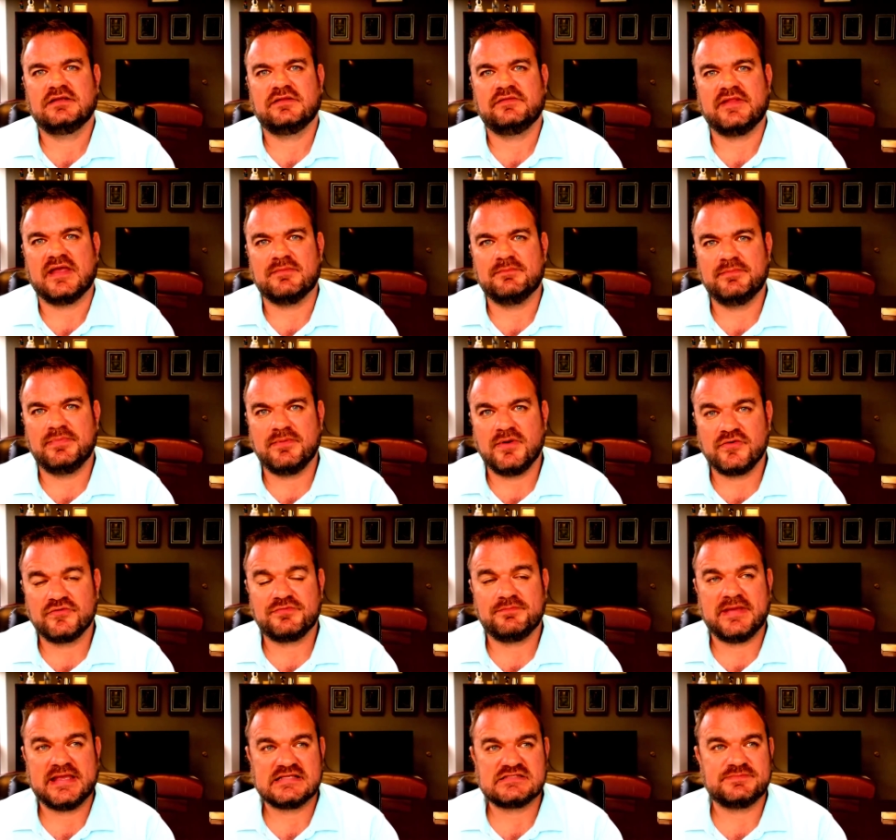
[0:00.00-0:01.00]
that
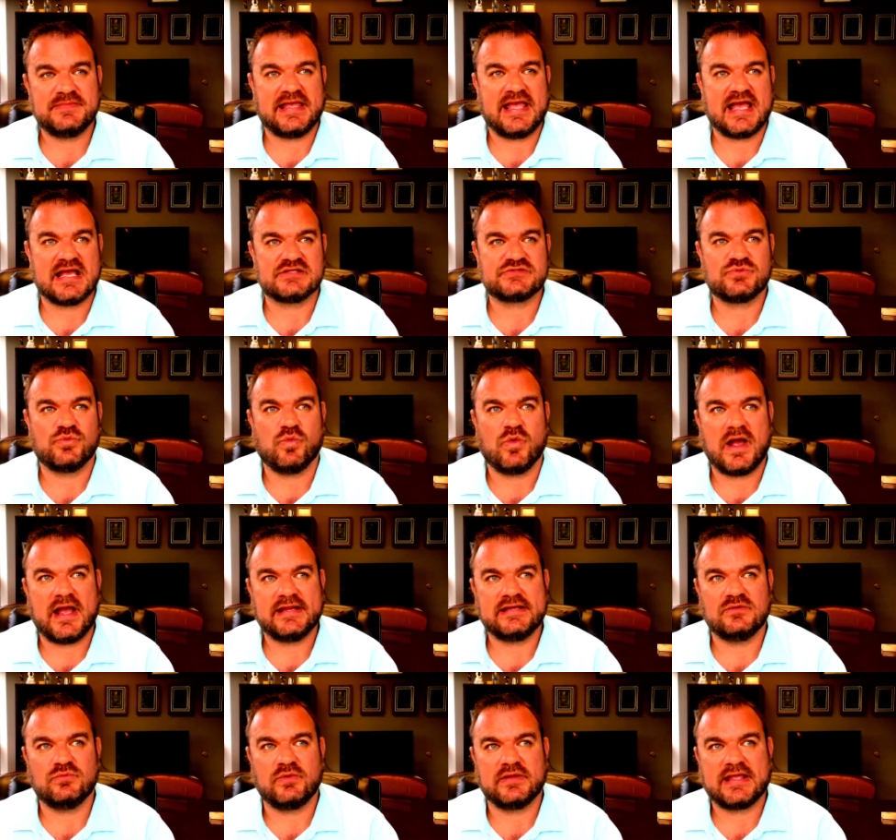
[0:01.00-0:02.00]
both makes me ask,
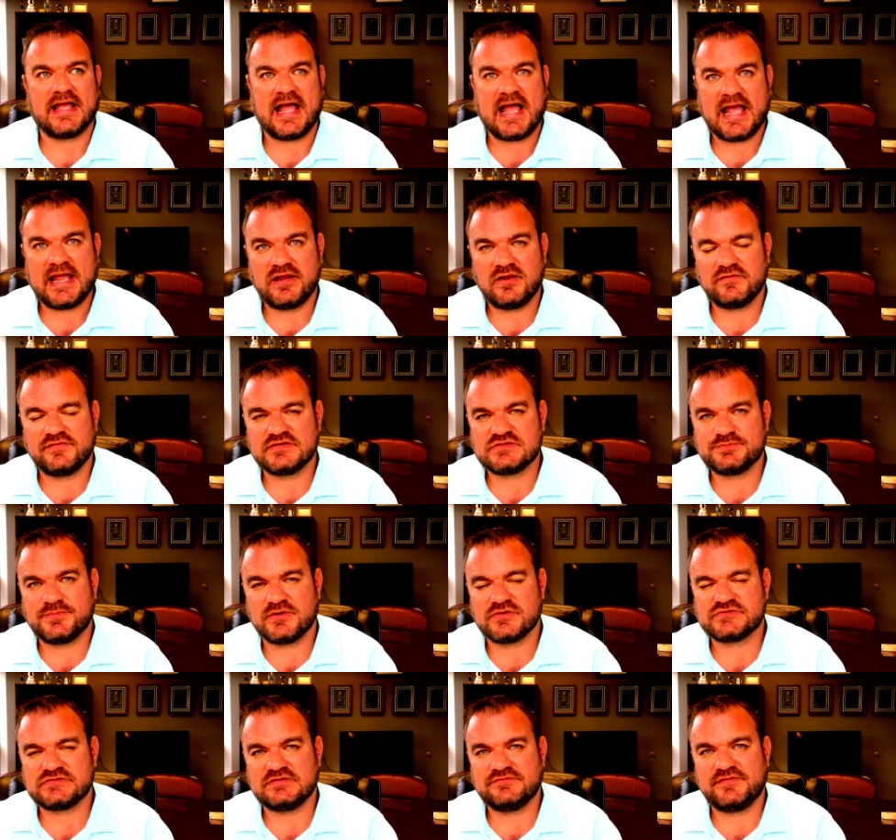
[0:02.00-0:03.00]
why did we hire this
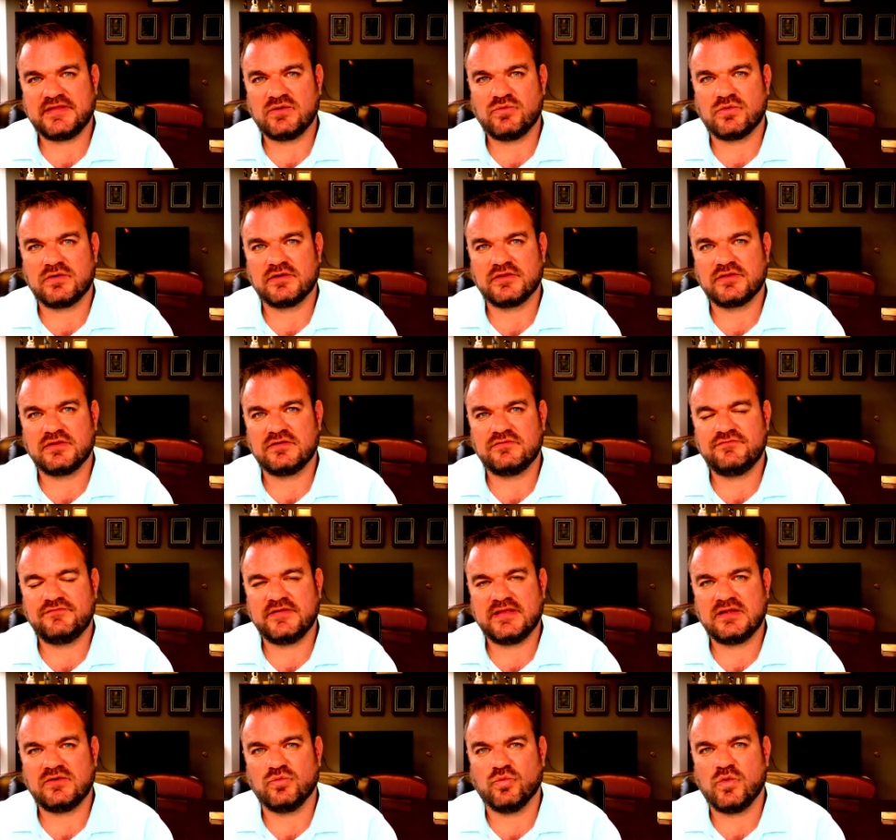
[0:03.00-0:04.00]
person if they weren't a good
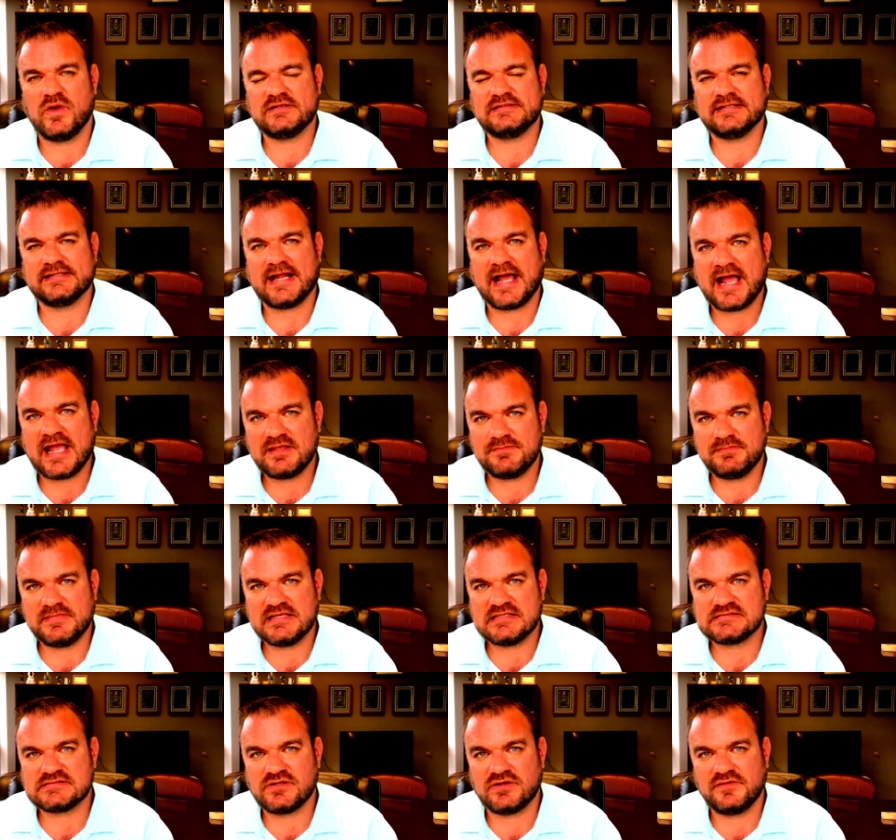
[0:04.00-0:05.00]
fit? What did I
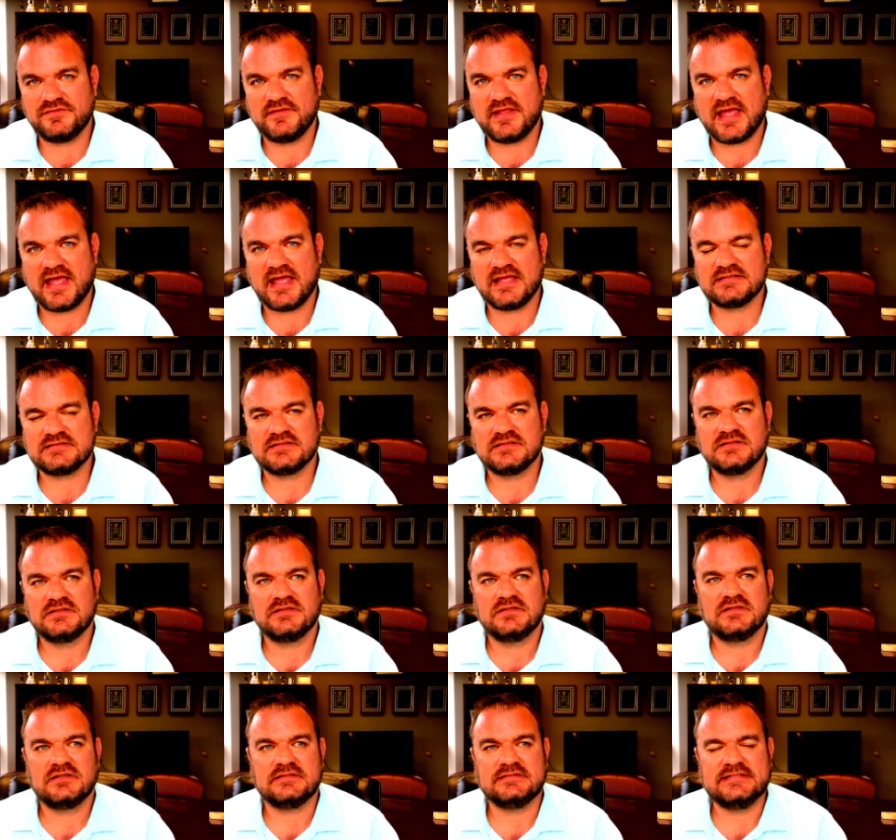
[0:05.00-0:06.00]
miss on that?
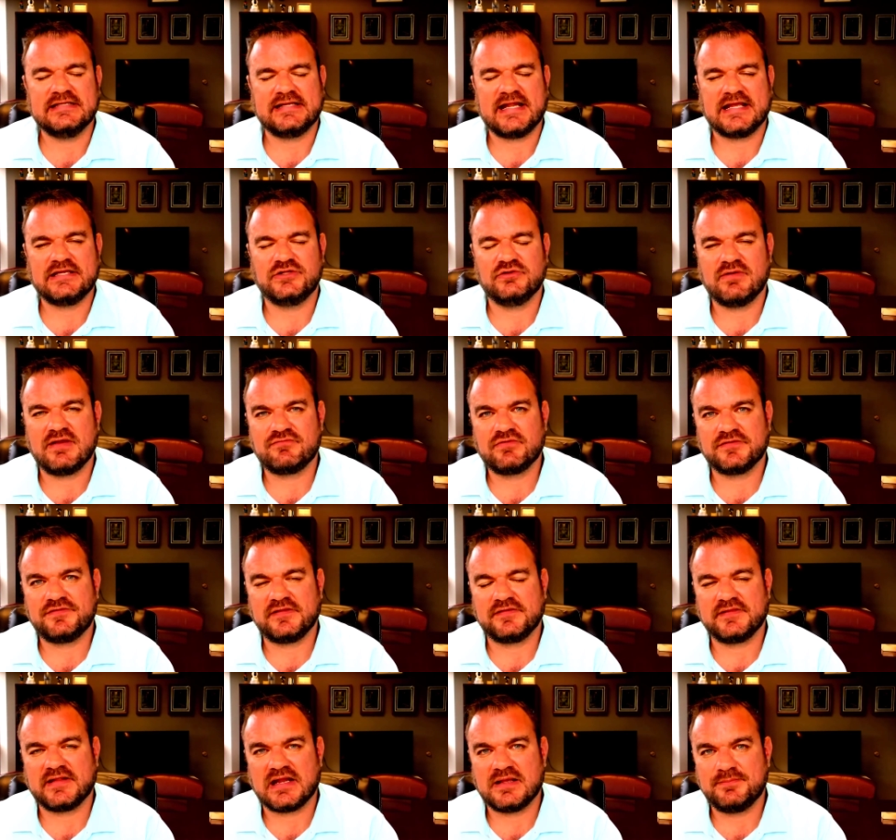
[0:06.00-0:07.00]
Did I do
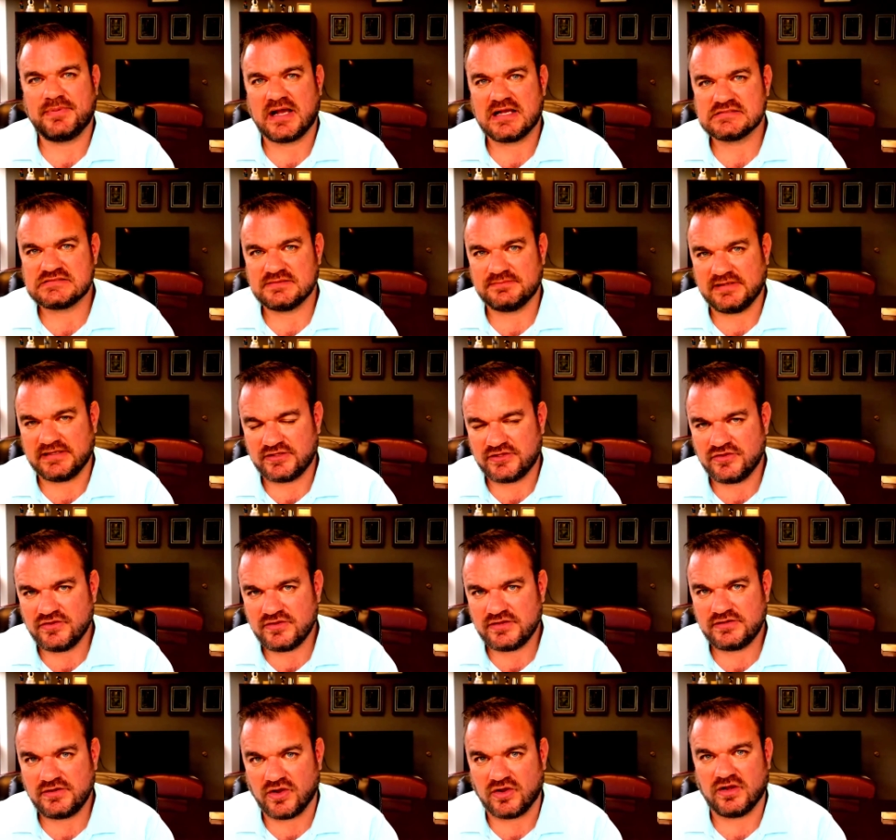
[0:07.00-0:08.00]
everything that I possibly
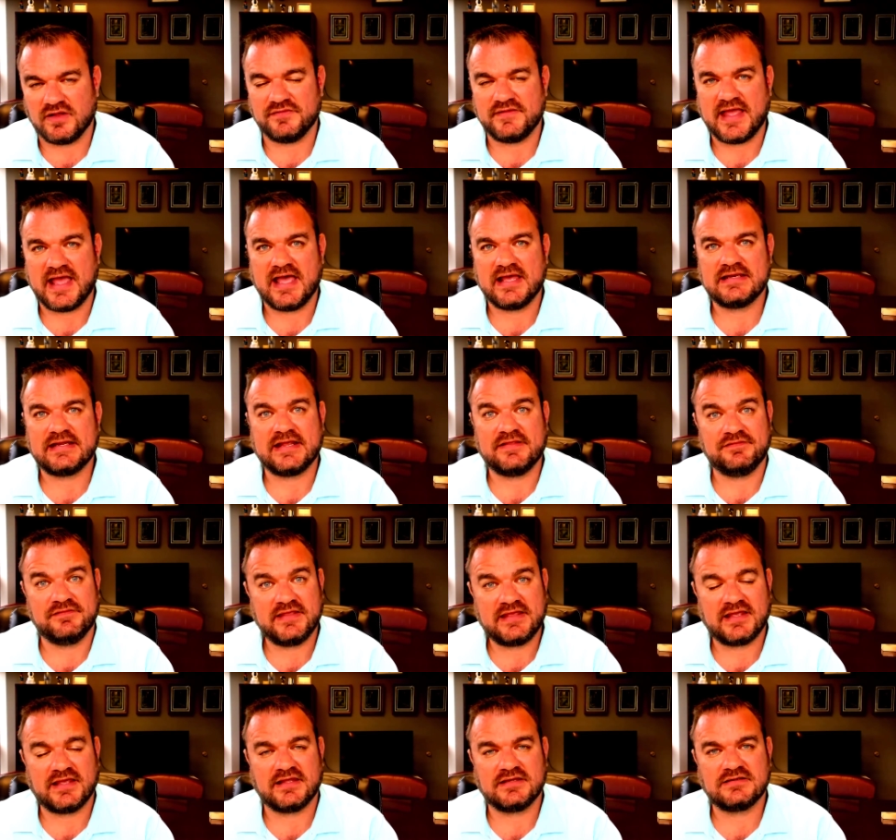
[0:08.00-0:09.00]
could on that? And
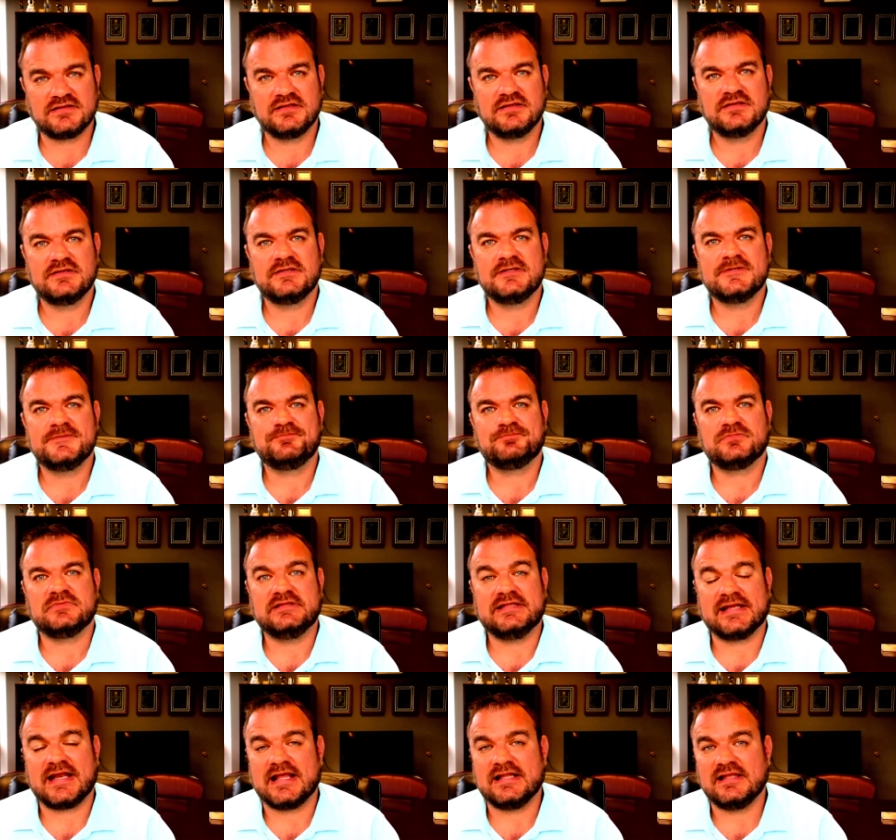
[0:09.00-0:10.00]
then
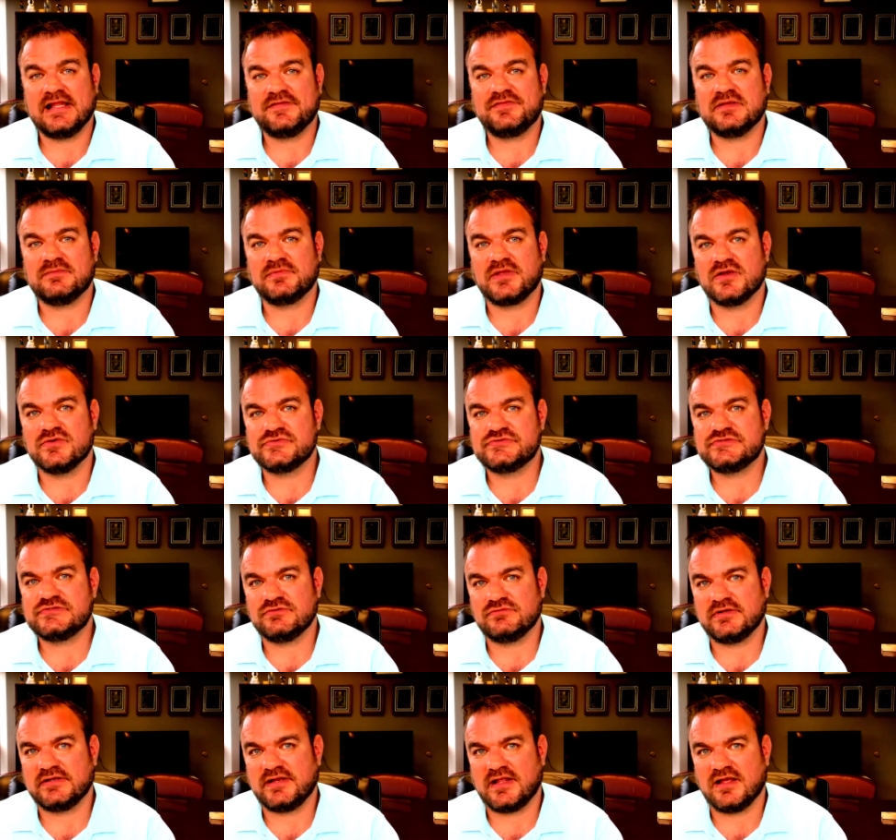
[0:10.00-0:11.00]
did I let them go
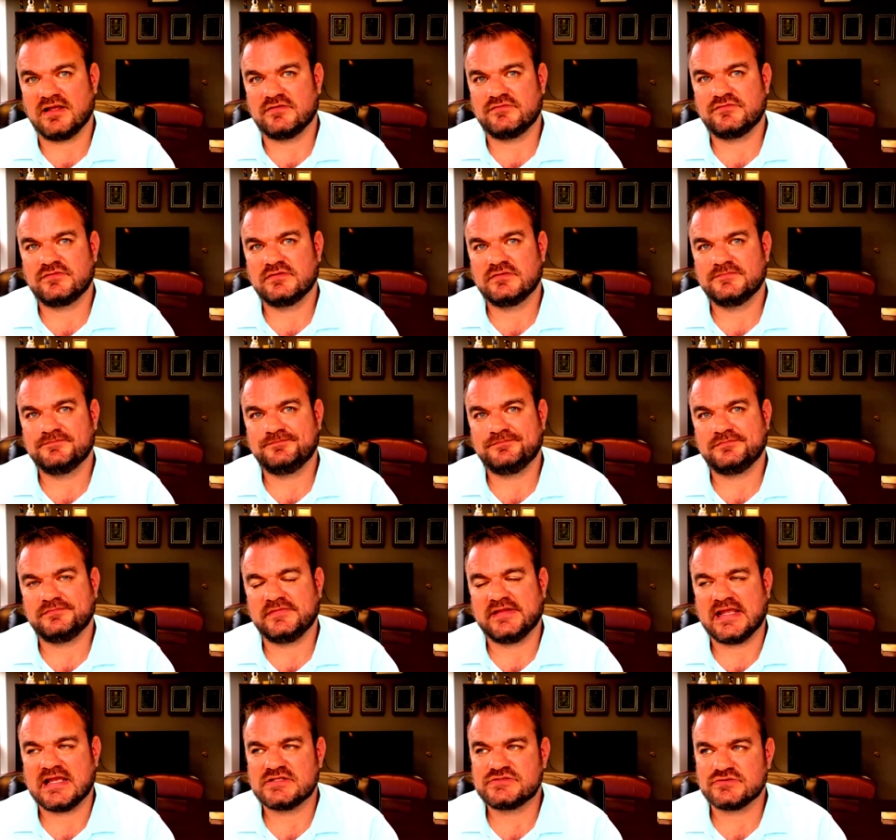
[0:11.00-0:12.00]
soon enough?
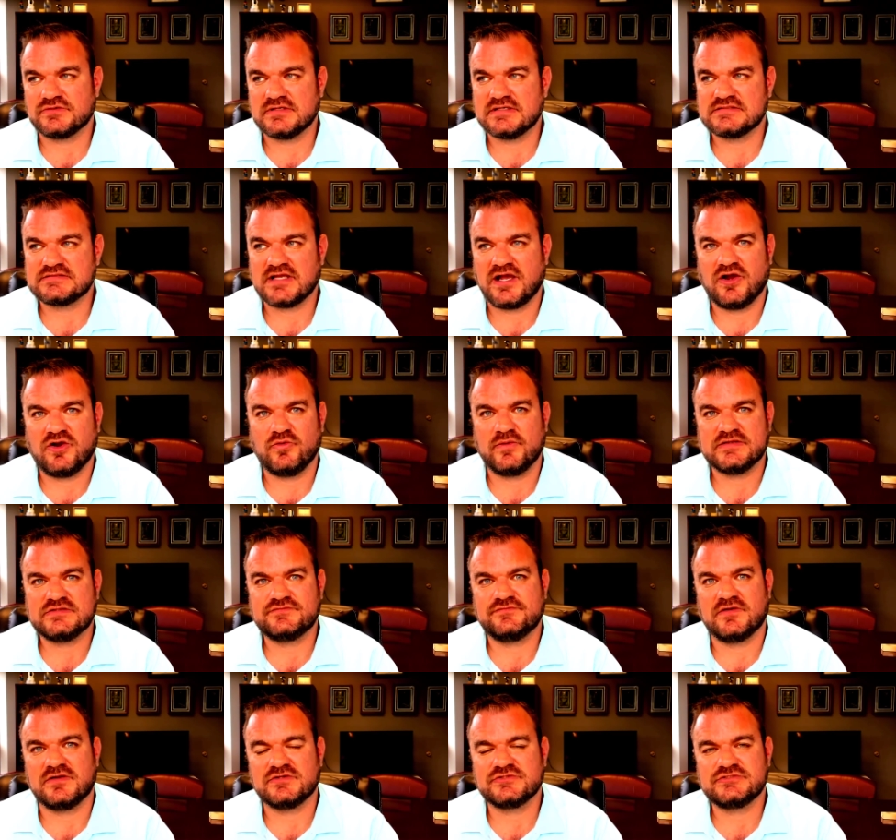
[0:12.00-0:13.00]
The answer is I always
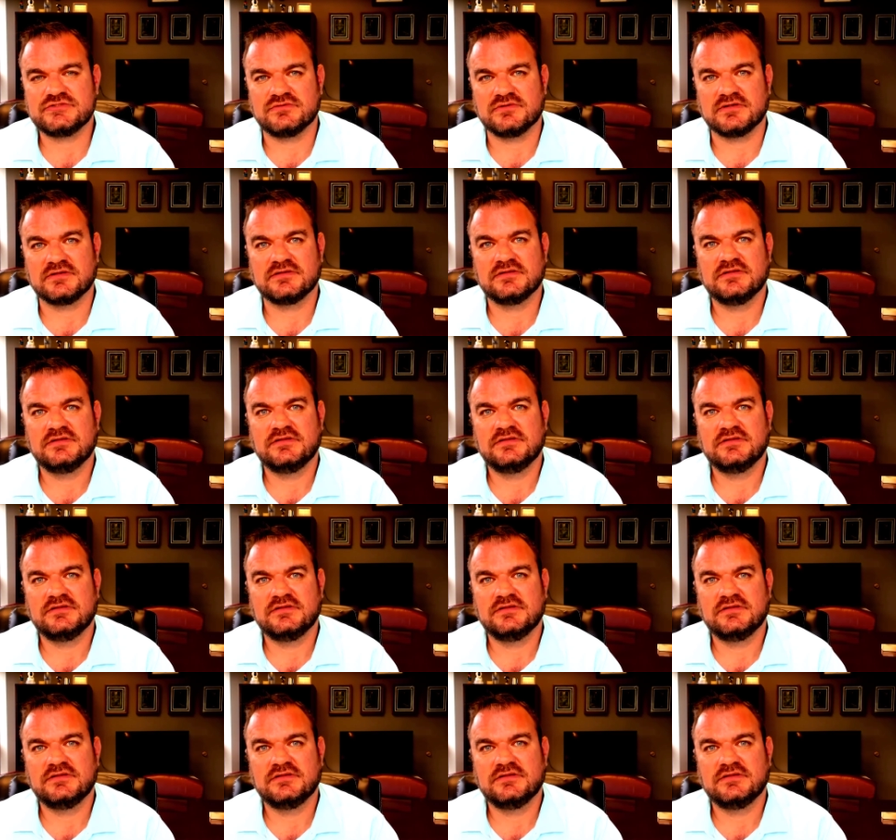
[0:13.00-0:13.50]
fall short.